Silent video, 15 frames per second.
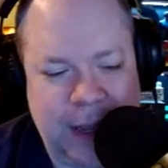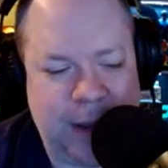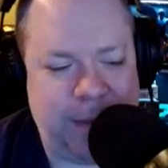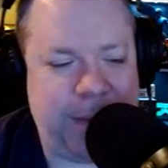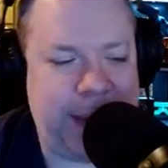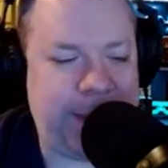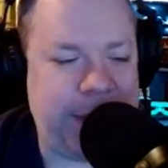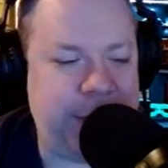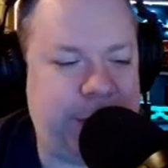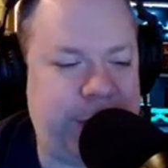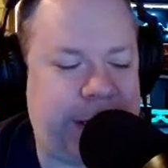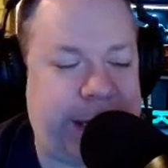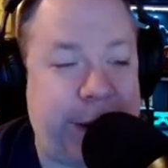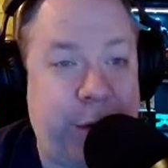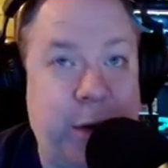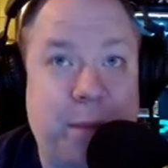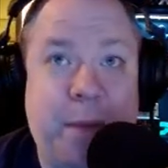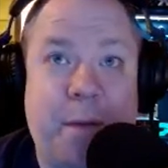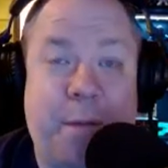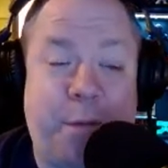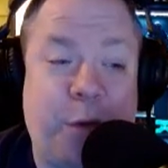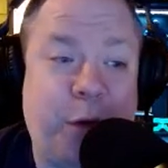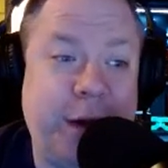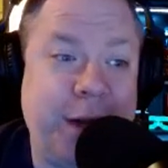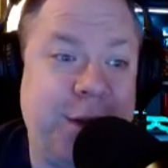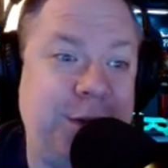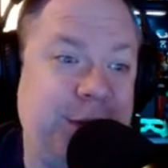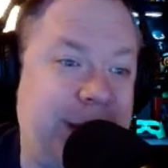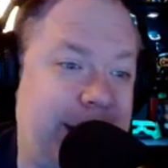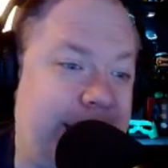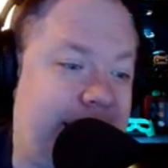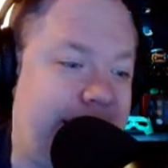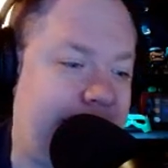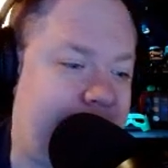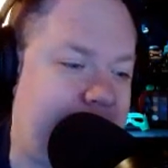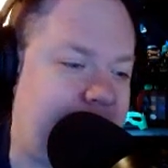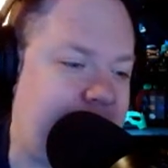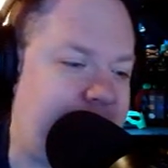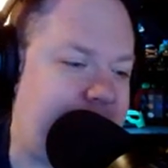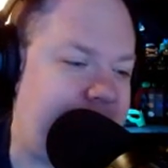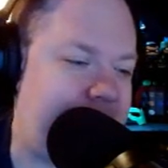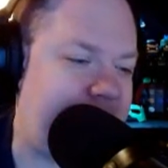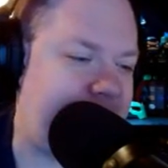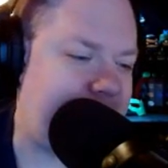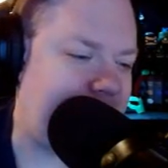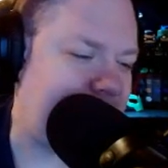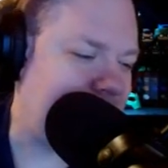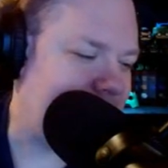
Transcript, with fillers: Maybe you should have killed him before he used the death touch, perhaps.